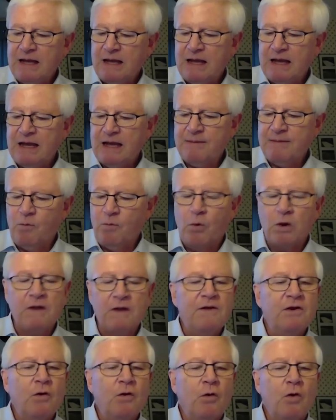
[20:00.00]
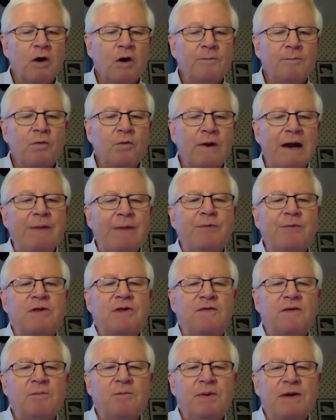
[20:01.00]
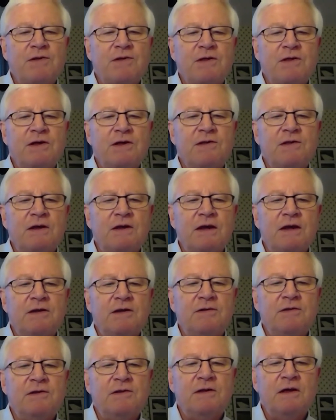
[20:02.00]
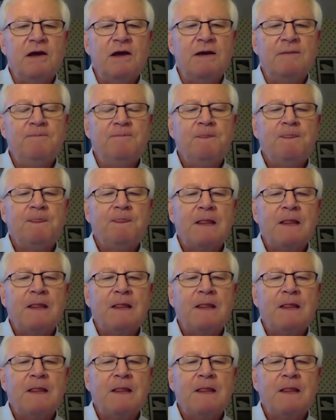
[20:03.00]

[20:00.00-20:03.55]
Um, one of the norms when I was in the business is um,